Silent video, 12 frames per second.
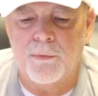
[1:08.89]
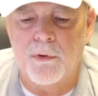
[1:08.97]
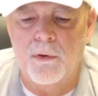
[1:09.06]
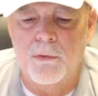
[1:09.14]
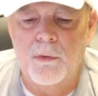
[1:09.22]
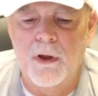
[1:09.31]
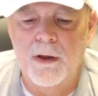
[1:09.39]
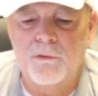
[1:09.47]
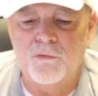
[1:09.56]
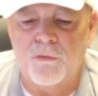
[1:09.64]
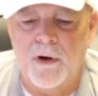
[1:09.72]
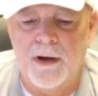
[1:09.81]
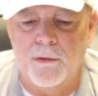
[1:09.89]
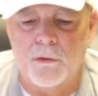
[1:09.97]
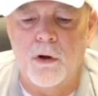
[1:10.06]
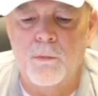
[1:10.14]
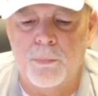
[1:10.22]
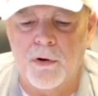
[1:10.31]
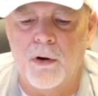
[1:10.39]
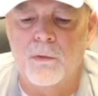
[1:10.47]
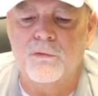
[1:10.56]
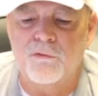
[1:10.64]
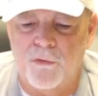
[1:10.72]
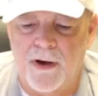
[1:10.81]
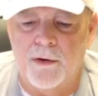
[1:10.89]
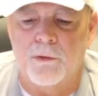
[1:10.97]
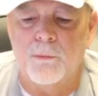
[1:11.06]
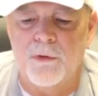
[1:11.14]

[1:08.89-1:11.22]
low pro trailer